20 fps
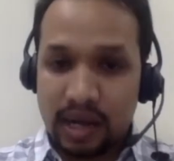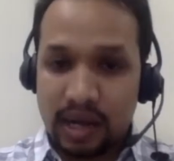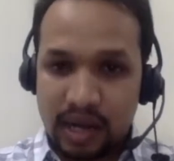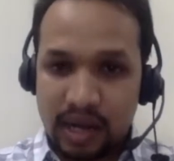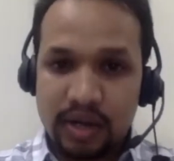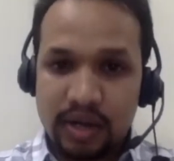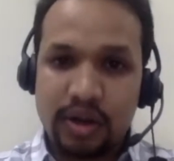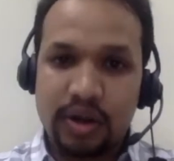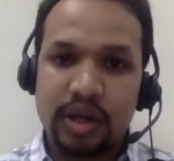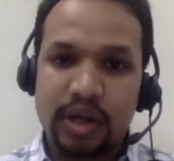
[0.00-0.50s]

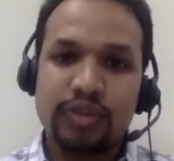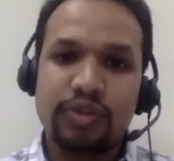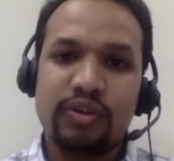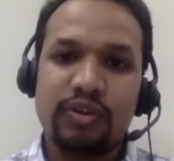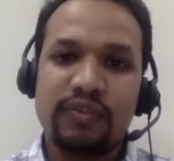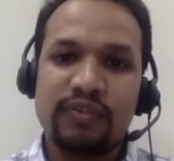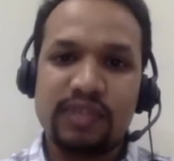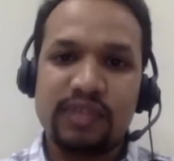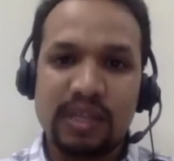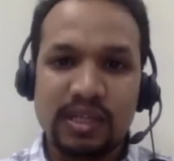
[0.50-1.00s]
a director
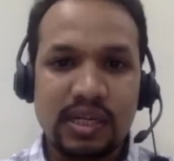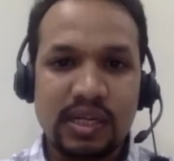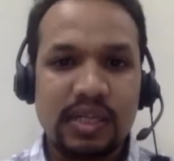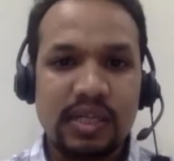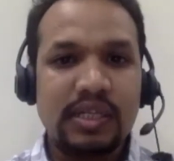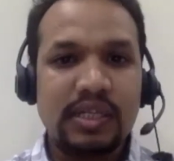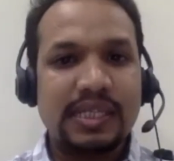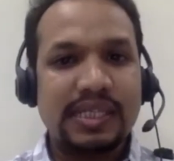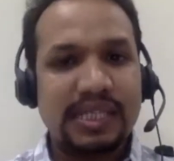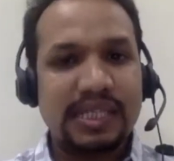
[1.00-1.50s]
of
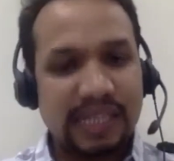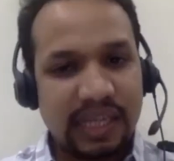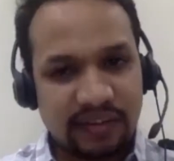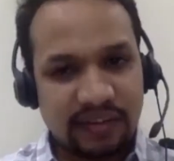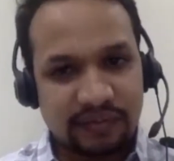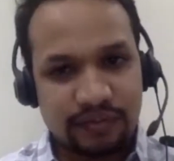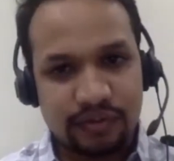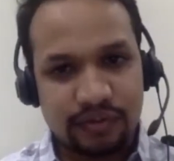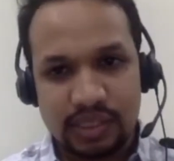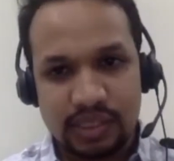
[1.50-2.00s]
Santander
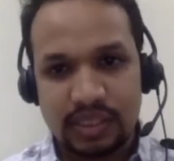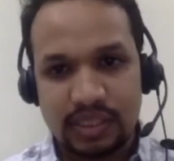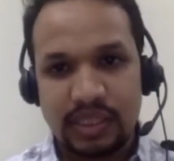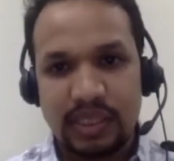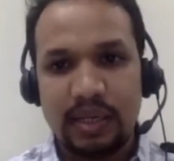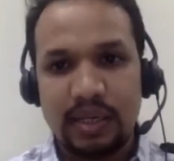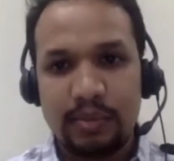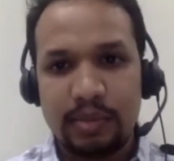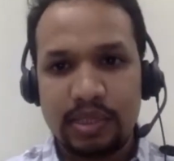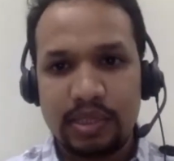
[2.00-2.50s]
CF Trustee
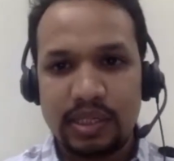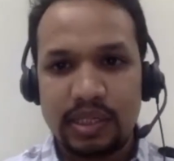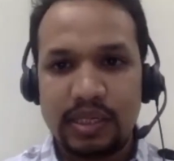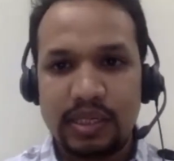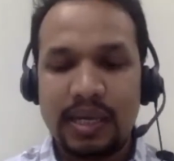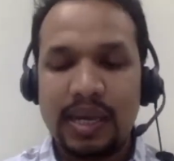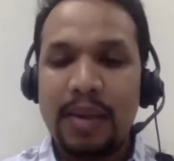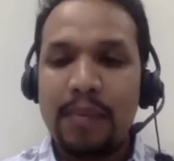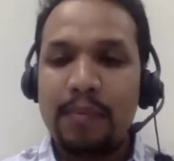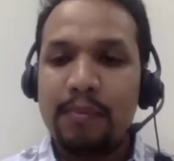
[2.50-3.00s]
Limited,
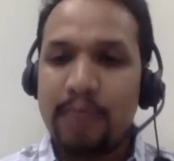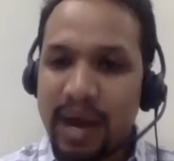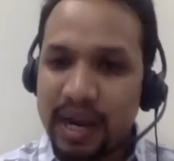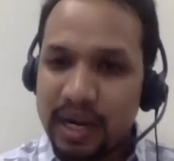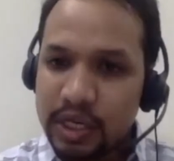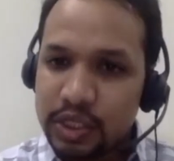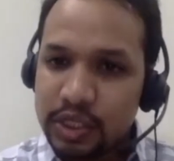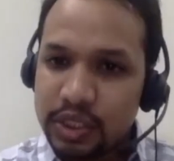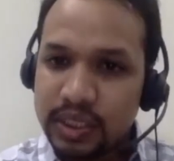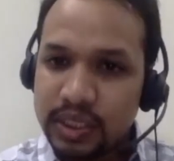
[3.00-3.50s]

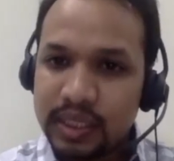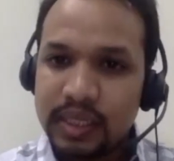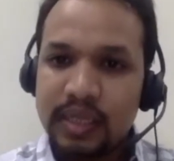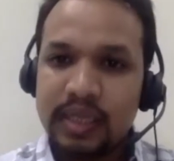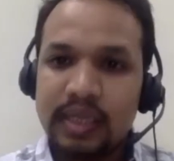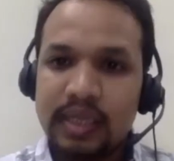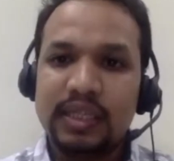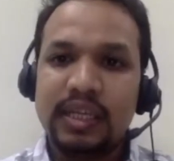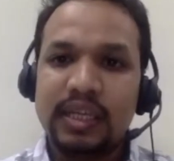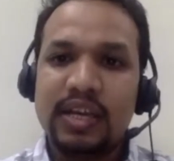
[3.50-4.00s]
managing
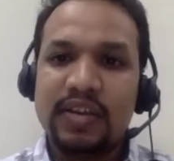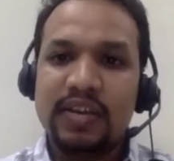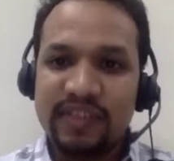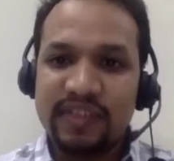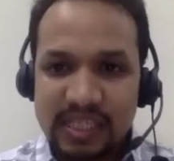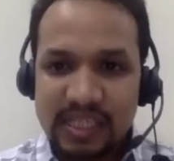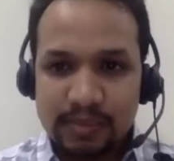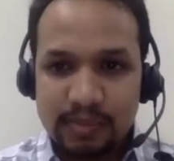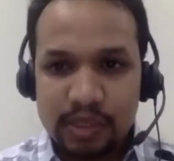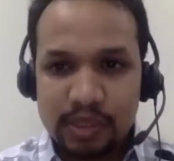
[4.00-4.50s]
the
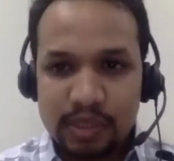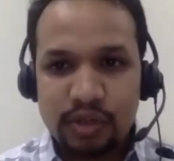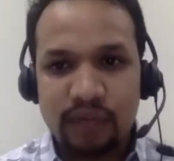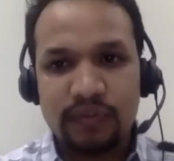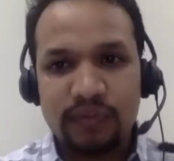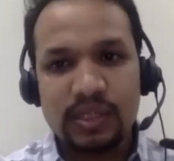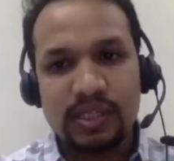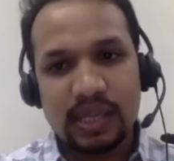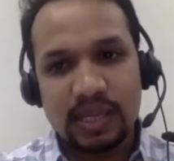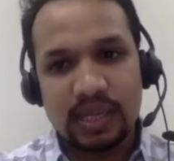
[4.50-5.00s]
investments of
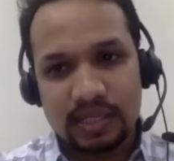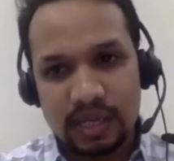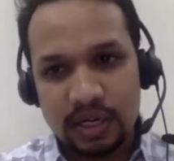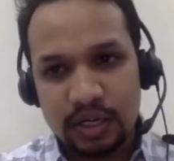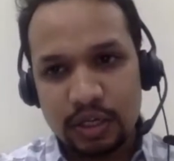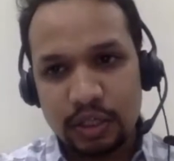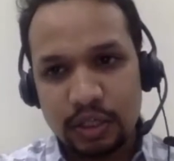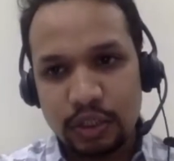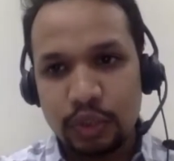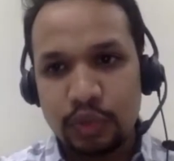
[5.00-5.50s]
the
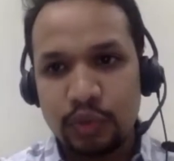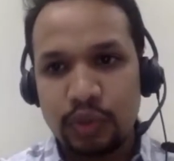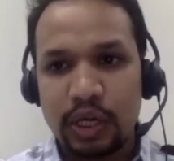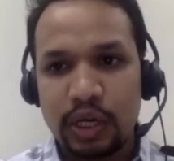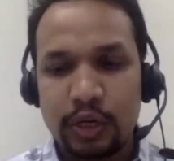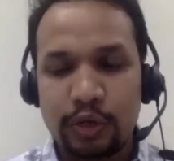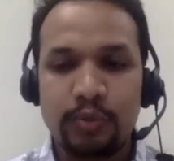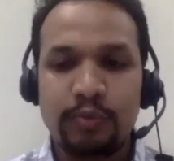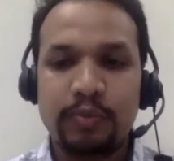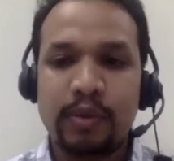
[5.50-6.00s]
Santander UK
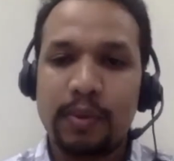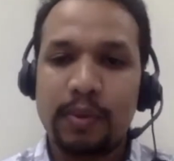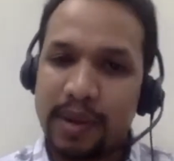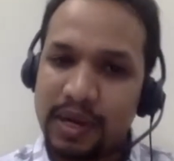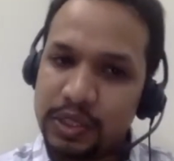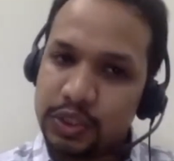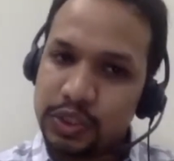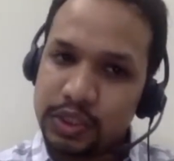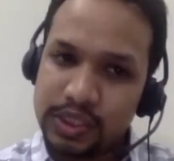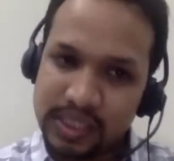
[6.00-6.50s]
Group
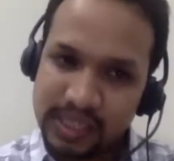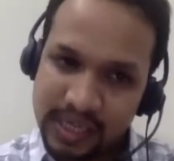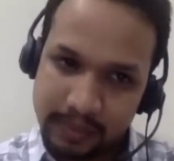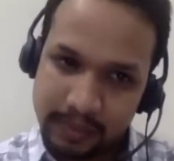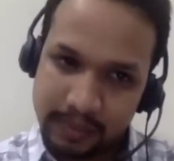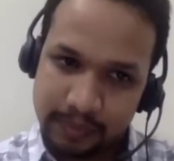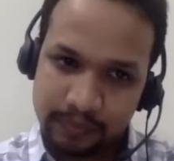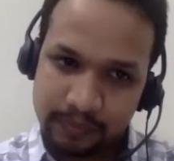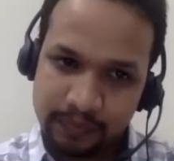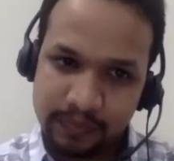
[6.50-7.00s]
Pension
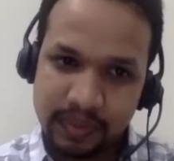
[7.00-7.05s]
Scheme.